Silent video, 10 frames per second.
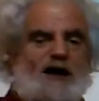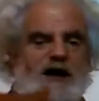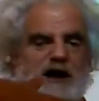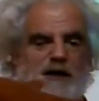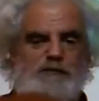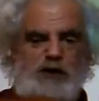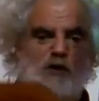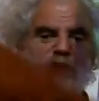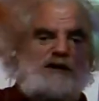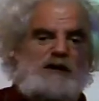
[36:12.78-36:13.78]

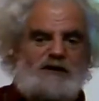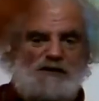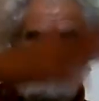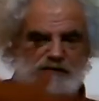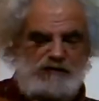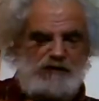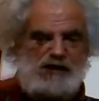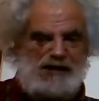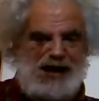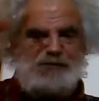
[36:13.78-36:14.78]
blowing
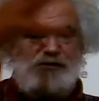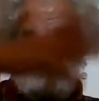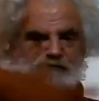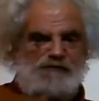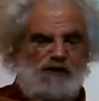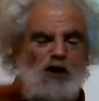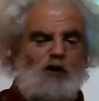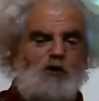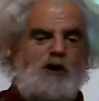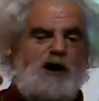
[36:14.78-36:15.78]
laminar
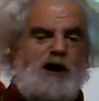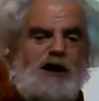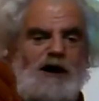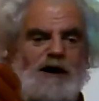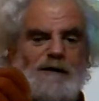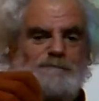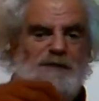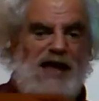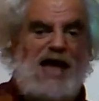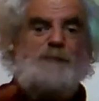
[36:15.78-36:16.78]
flow
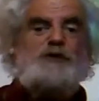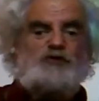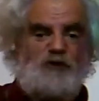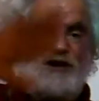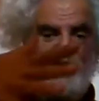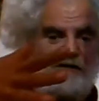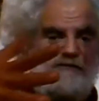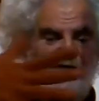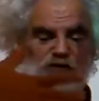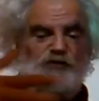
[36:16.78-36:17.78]
HEPA-treated
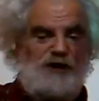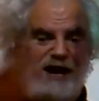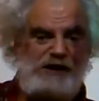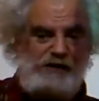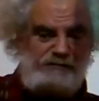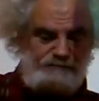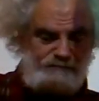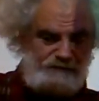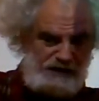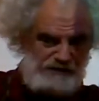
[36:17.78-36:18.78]
filtered air
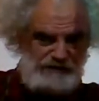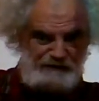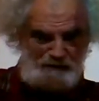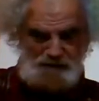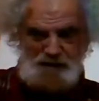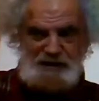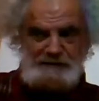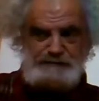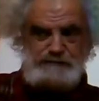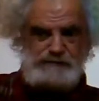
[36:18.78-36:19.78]
into the
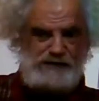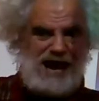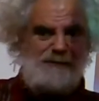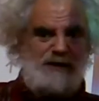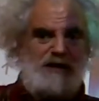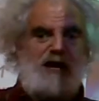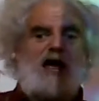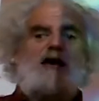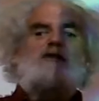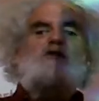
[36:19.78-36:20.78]
cabinet.
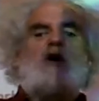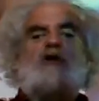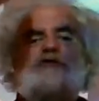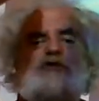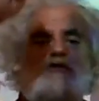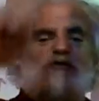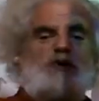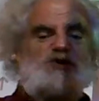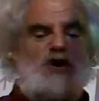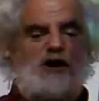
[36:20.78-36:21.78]
Then you'll also turn the
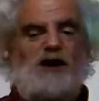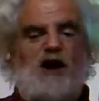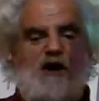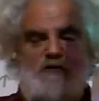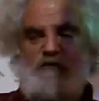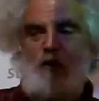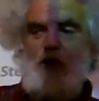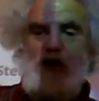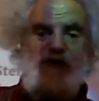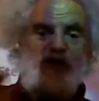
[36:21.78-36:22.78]
switch on
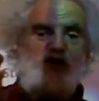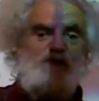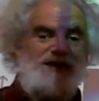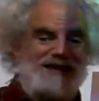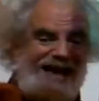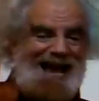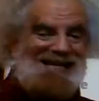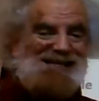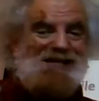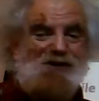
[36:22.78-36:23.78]
for the UV light,
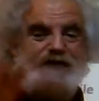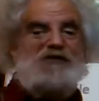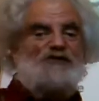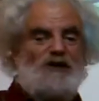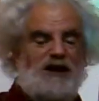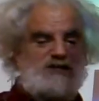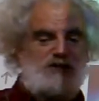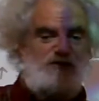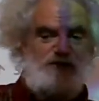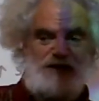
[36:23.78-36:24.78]
and you have the sterilizing
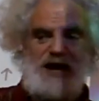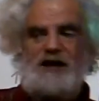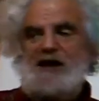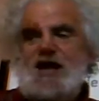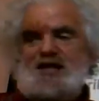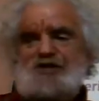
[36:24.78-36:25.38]
UV light. And